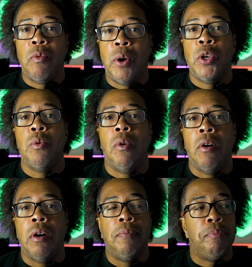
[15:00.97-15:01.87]
of where you
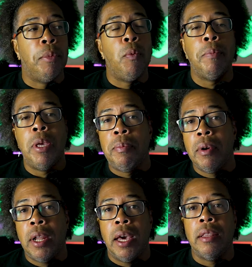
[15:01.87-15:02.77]
are. But when
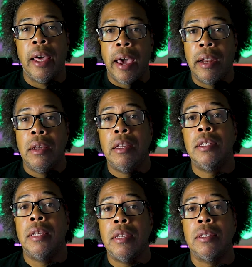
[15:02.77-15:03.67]
people like that
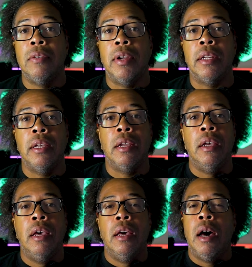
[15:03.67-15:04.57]
say stuff like that,
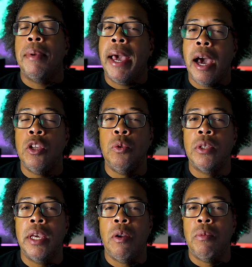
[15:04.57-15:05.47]
I'm like, how do you
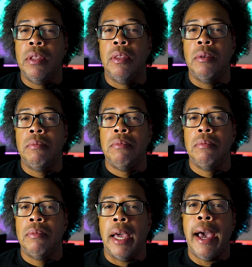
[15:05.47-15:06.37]
stand with them?
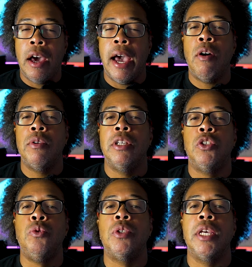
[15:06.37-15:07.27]
Like, how, how is
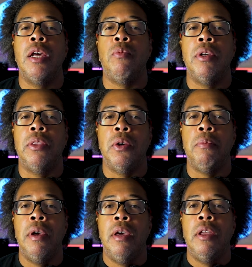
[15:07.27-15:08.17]
it you stand with
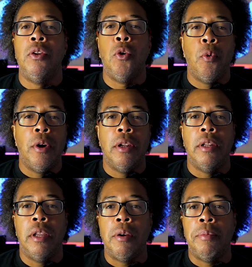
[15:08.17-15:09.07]
them?
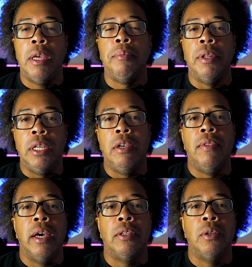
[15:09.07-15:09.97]
knowing they
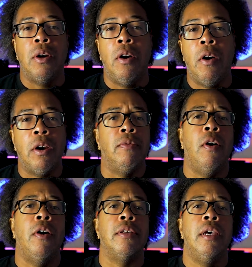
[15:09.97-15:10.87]
believe that to their heart of
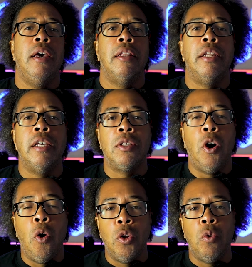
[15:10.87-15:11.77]
hearts, that that's
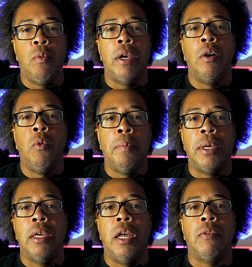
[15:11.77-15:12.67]
the only way a woman
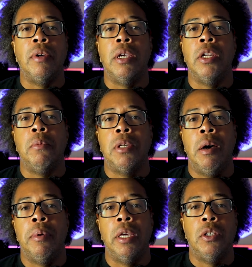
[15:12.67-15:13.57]
can ever get up
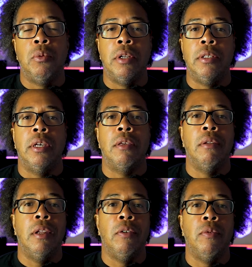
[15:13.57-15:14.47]
top and get to an
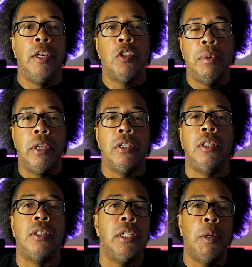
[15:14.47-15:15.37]
executive level is because
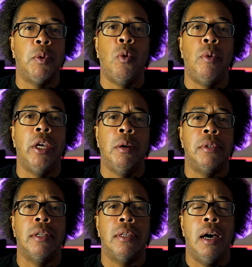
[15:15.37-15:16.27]
she slept her way up
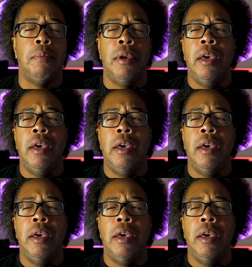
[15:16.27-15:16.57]
to the top.